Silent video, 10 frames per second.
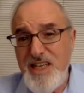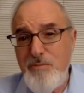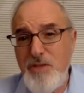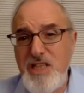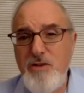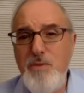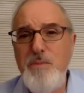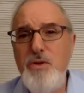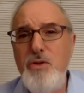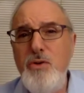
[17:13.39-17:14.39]
But these were
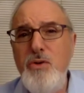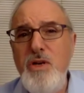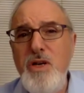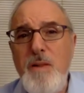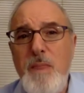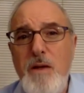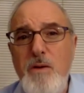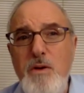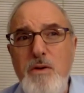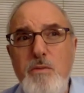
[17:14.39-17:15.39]
people who
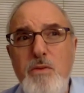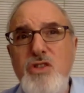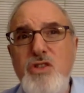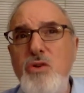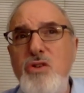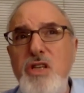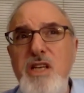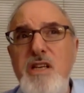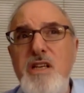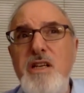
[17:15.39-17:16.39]
were
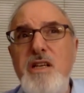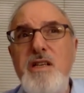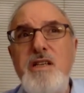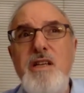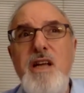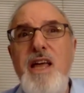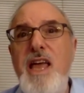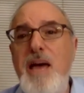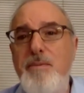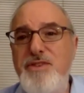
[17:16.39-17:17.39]
socially
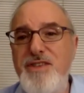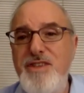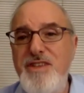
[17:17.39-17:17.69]
apt.